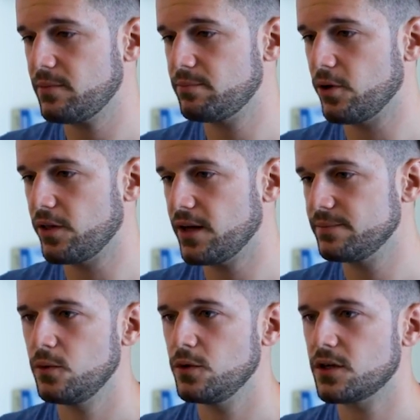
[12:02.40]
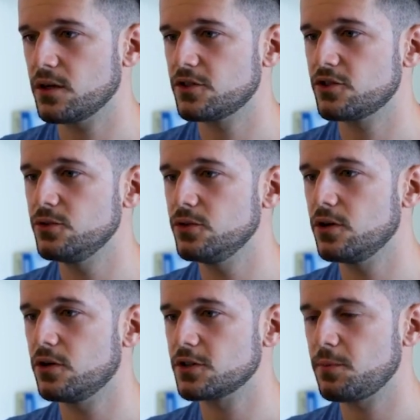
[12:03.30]
and Podia, which are two
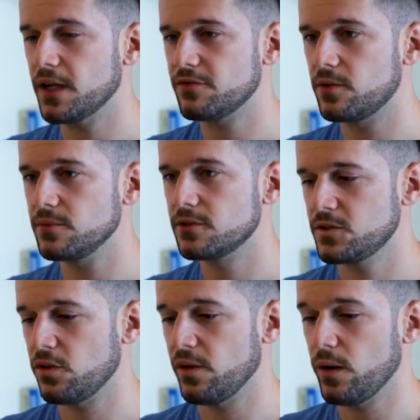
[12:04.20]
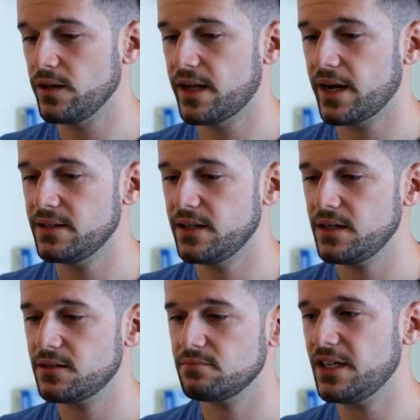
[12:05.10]
course platforms. So the way that I did
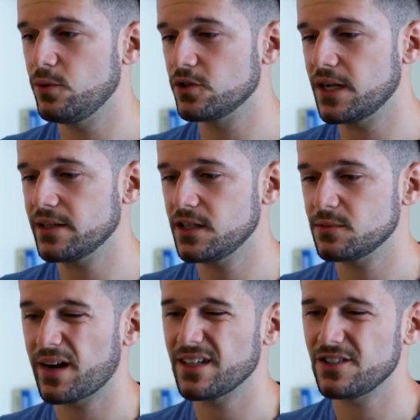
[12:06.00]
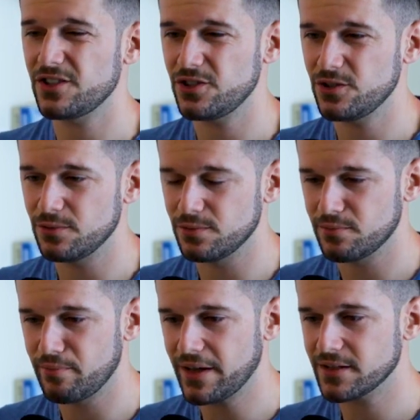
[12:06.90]
it, it was like this, but as you
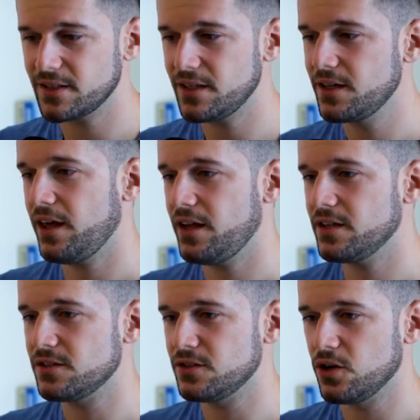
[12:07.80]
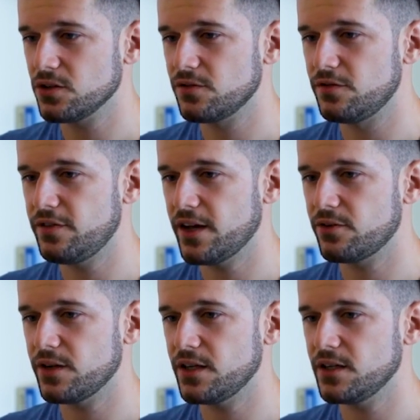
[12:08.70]
may see, it is not
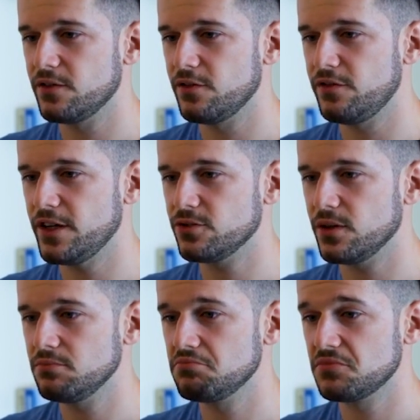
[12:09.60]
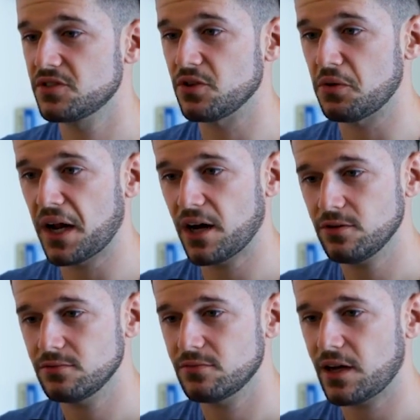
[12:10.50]
very visual. So
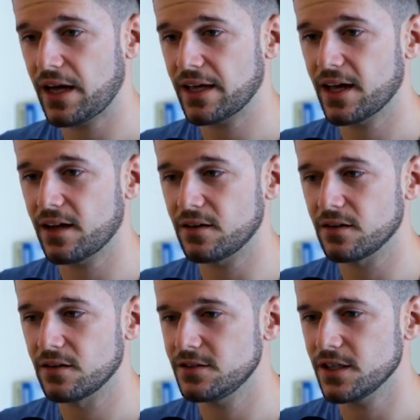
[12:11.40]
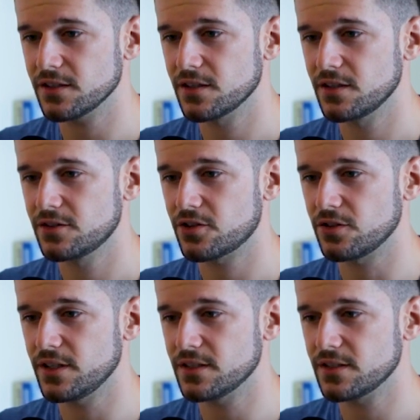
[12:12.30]
now I can just
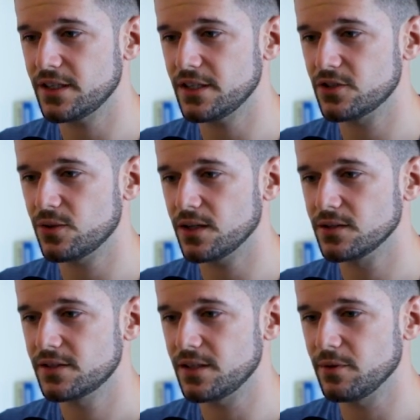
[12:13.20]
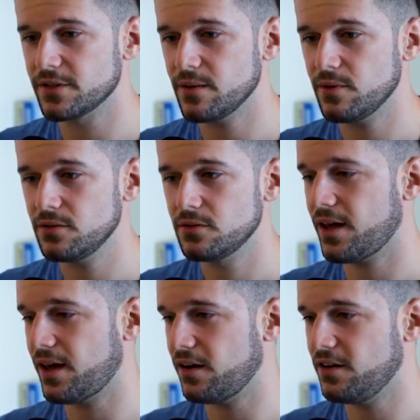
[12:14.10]
turn this into a simple table
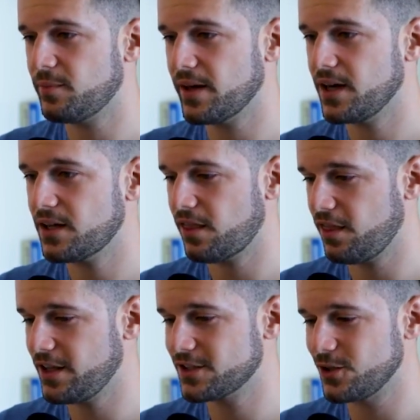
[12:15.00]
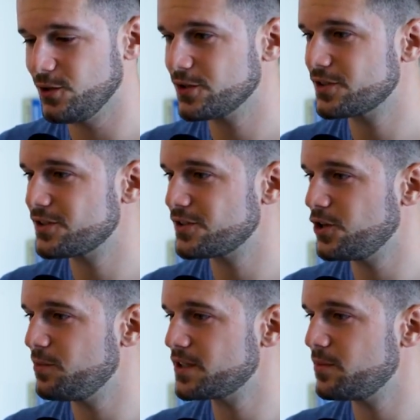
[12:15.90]
and oh my god, this looks
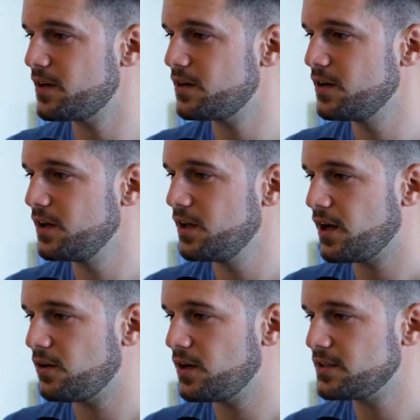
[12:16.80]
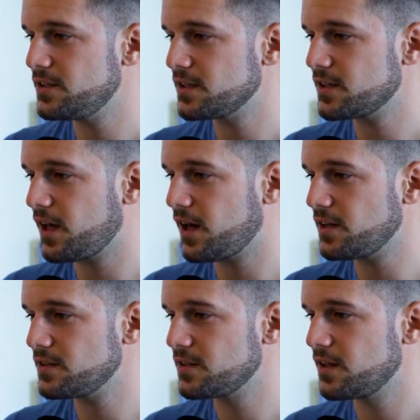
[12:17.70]
so much better. Now let's just
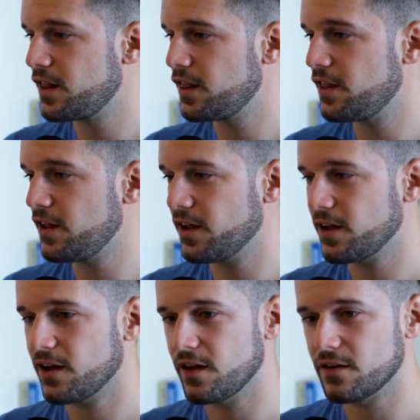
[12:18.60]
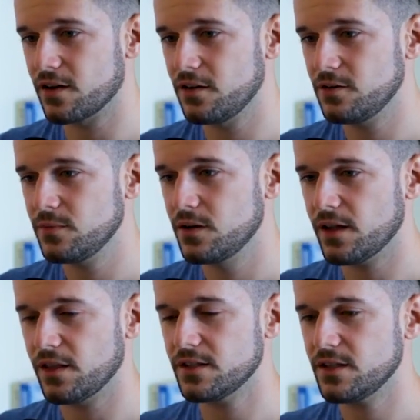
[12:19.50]
add the header column
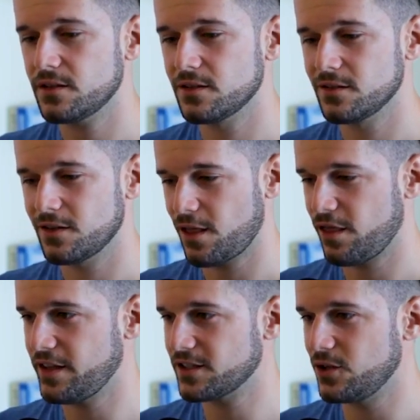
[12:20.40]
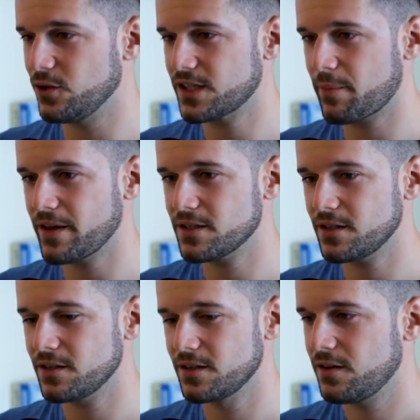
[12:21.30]
and that's it this looks
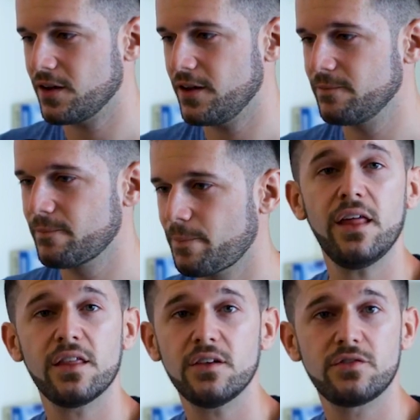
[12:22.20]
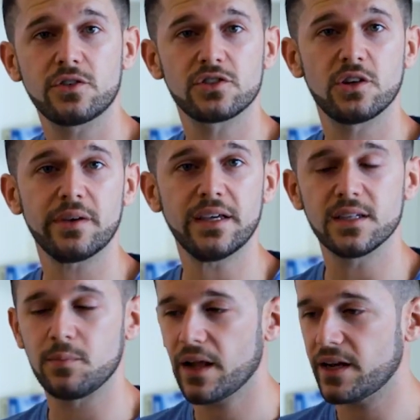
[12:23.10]
amazing, okay? And then for some
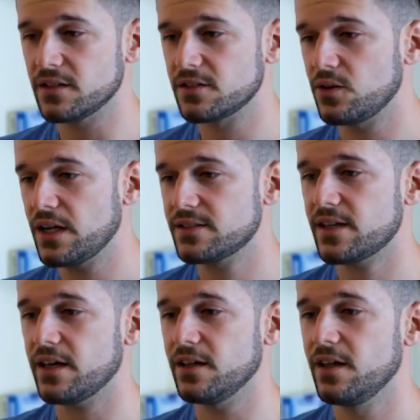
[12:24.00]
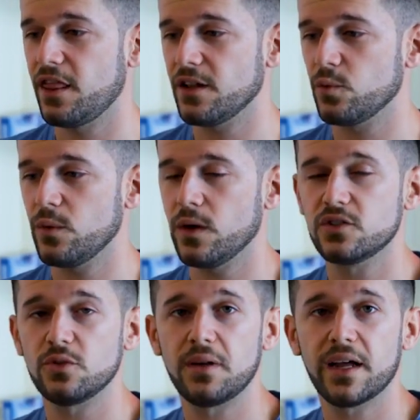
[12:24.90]
easy planning, so let's say that we
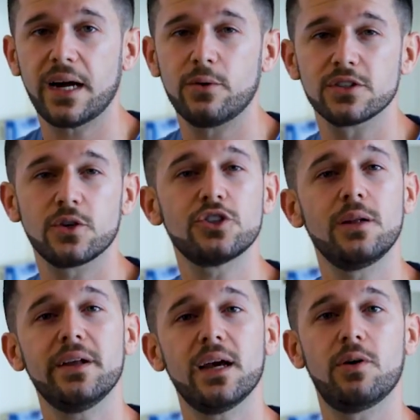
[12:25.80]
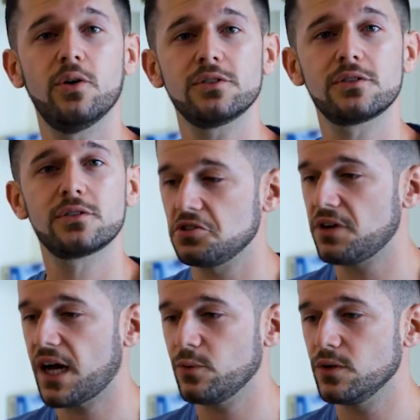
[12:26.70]
want to plan our social media posts,
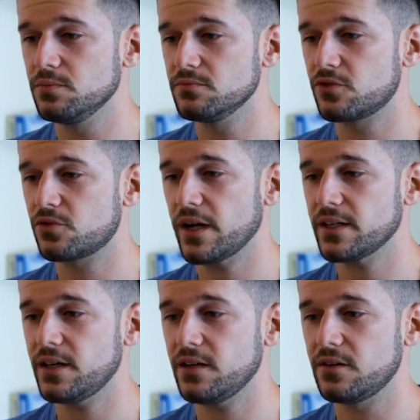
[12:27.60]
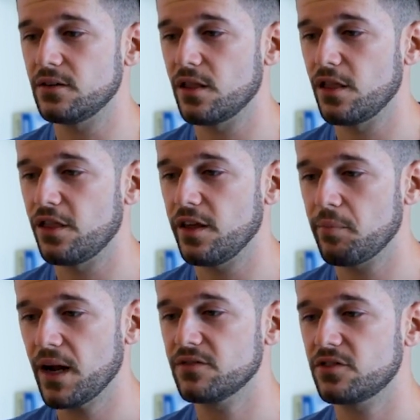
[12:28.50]
so I will write here the
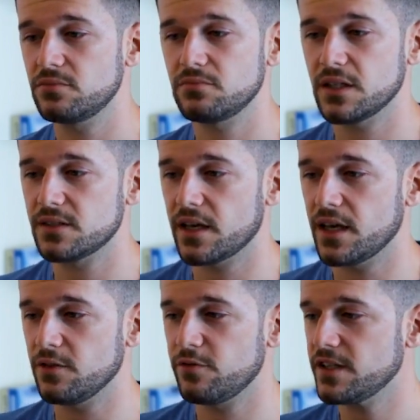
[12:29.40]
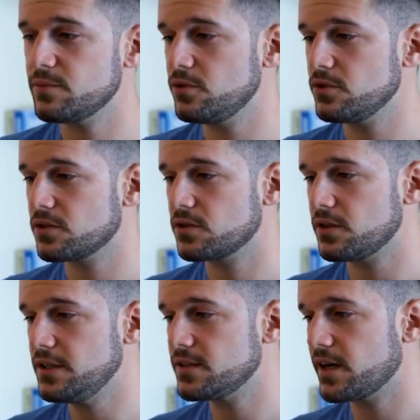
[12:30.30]
platform, let's say Facebook,
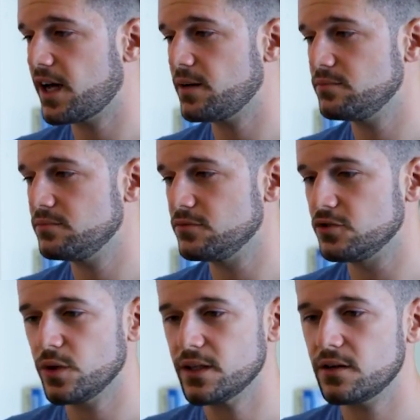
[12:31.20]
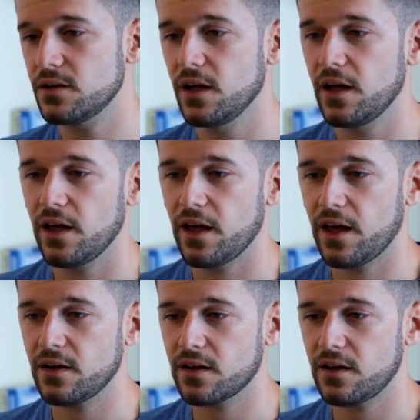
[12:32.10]
Instagram, Twitter,
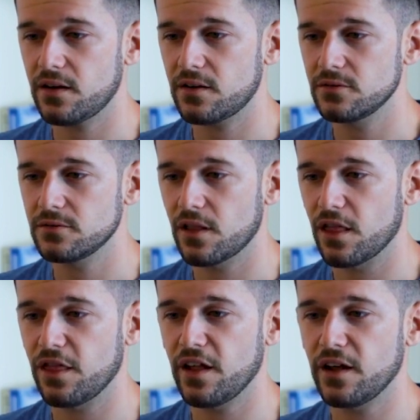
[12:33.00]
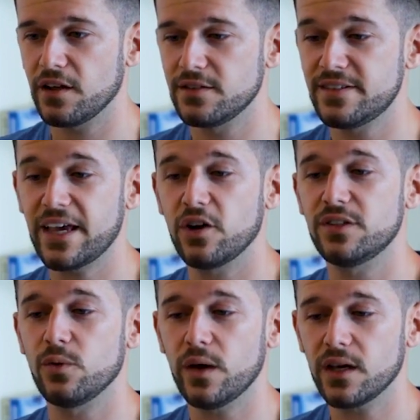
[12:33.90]
and here the day
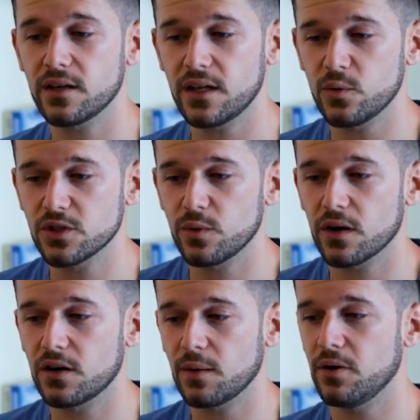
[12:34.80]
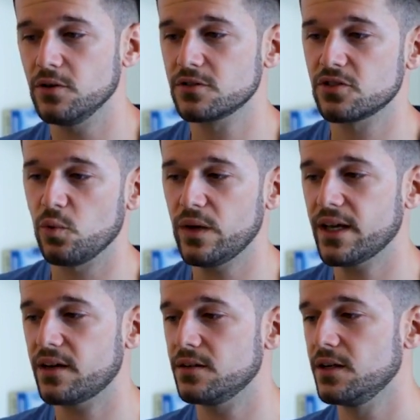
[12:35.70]
of the week in which we are going to post so we
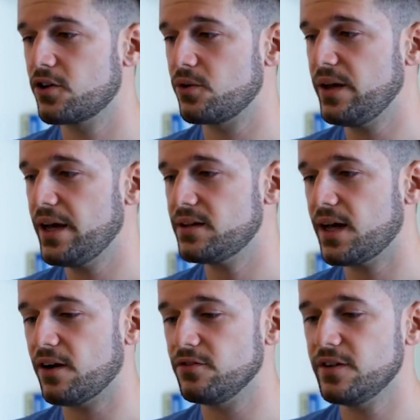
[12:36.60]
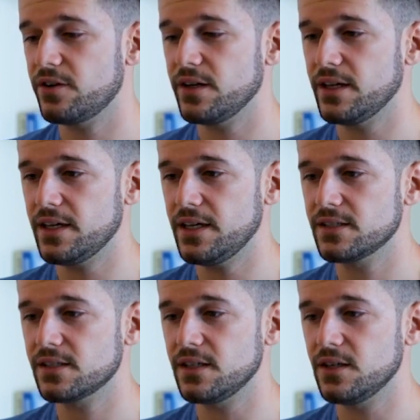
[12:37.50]
can create a very
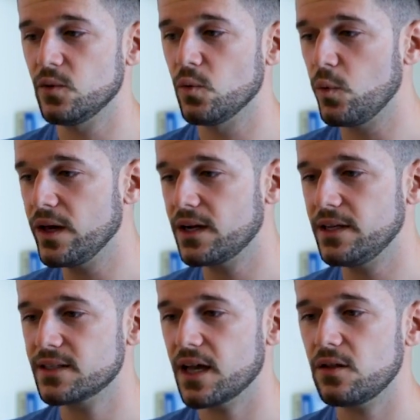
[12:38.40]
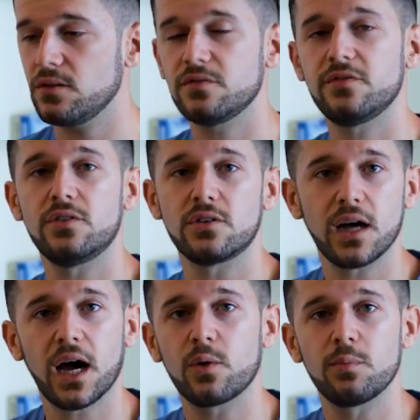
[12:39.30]
easy weekly schedule
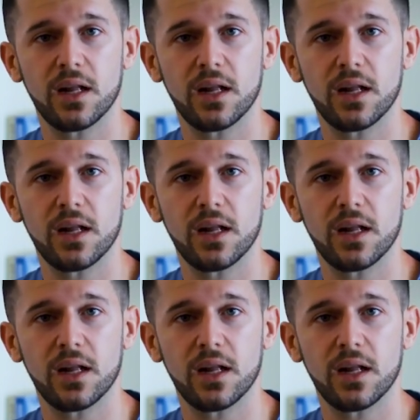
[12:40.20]
for our